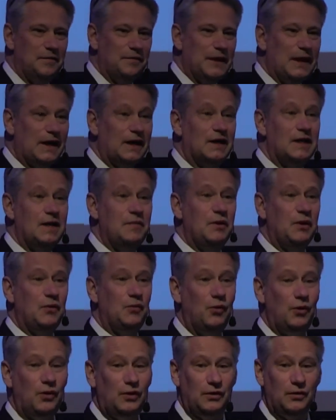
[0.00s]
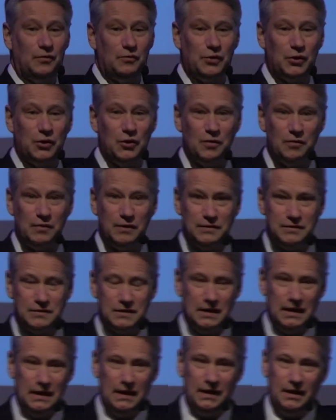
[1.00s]
academic world on procurement.
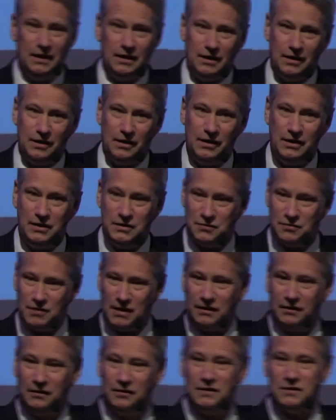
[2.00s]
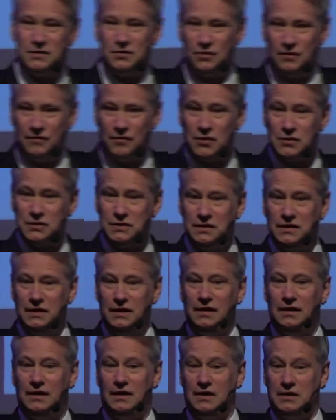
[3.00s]
He is running this university,
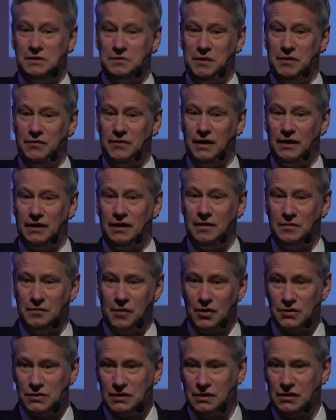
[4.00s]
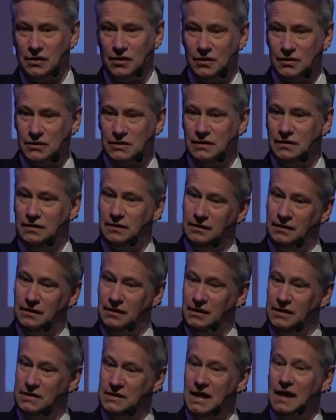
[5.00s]
and he's been running a masterclass, an
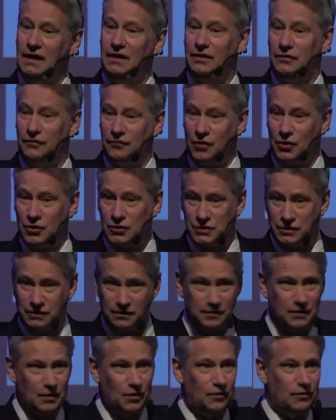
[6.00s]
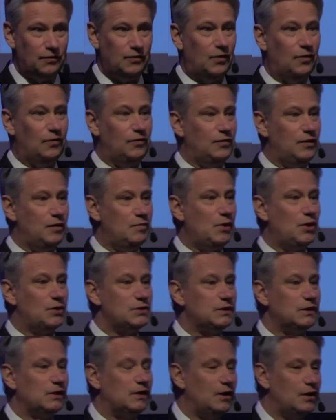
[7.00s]
Italian version of a
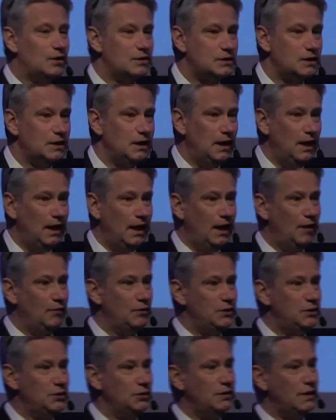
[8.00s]
masterclass. And we took